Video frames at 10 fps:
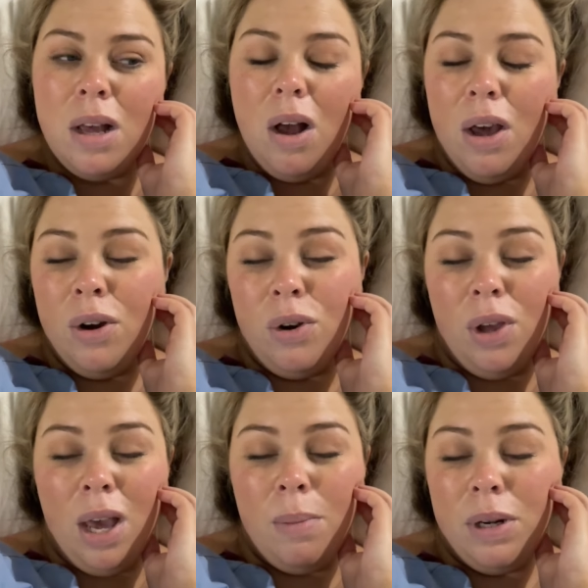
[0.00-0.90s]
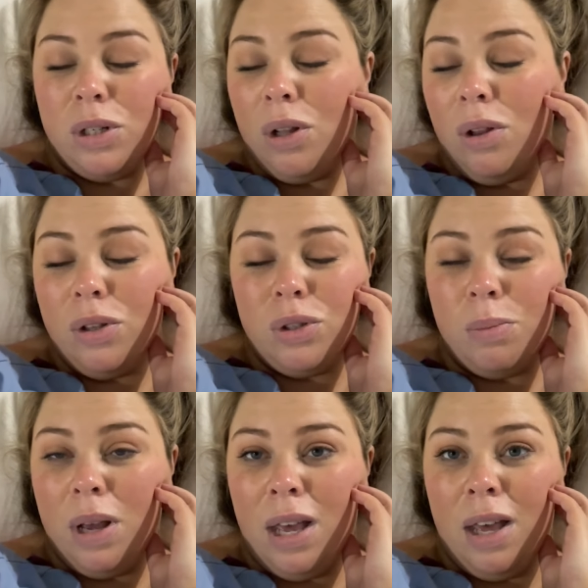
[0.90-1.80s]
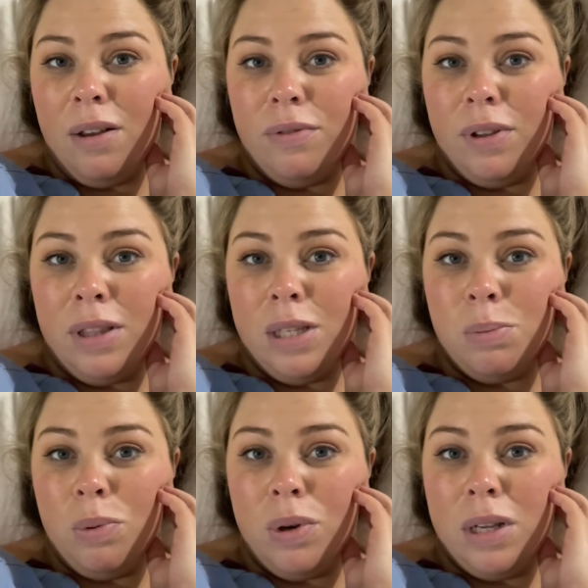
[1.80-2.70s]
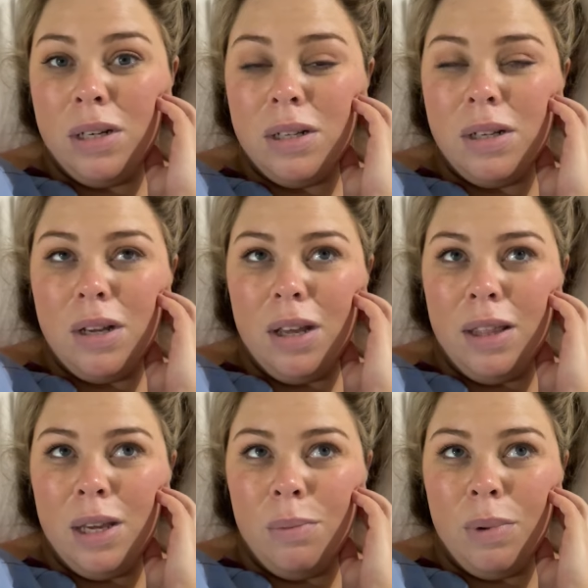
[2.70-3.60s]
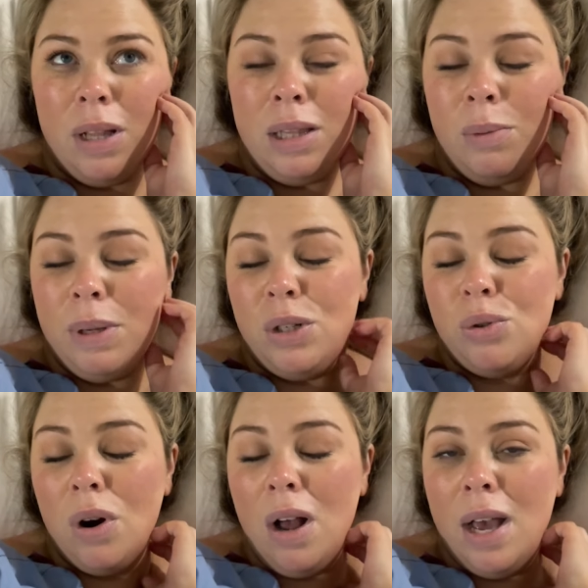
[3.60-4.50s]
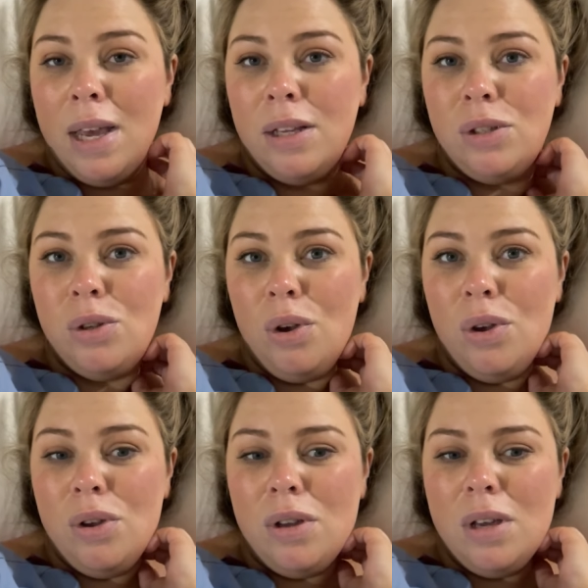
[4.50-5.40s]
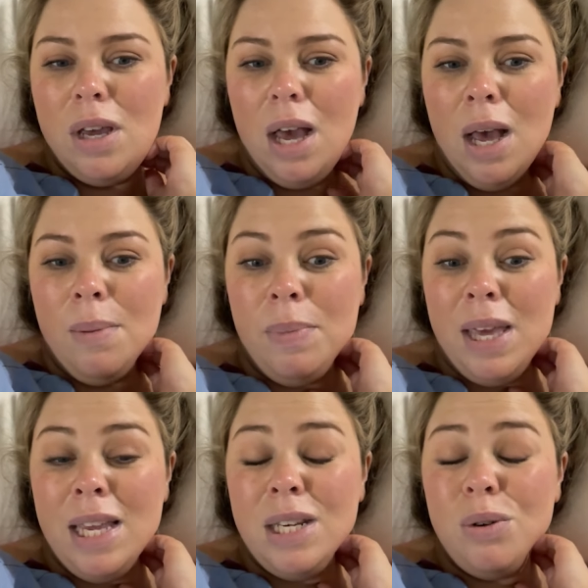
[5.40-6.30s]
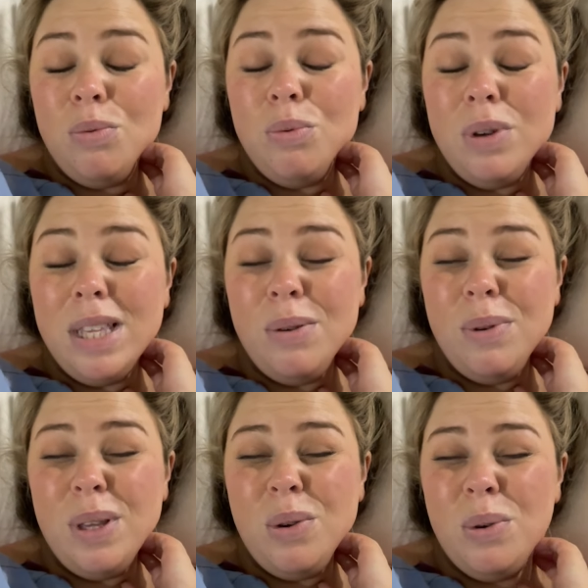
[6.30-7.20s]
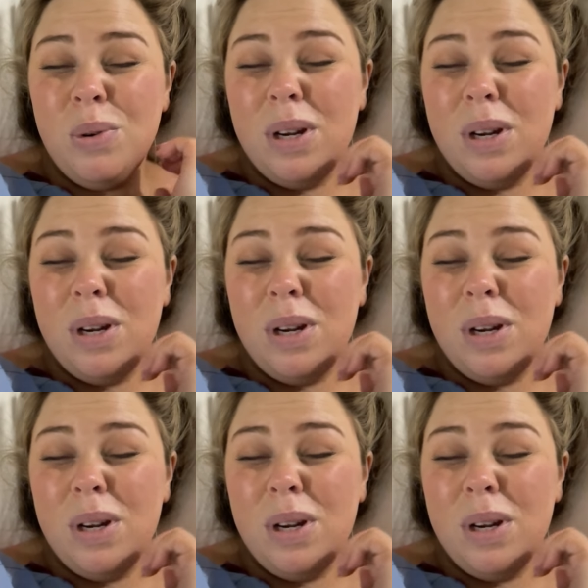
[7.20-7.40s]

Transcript: I don't know how much colostrum I have at this point. I think I'm a little bit dry so um, but he did really really good.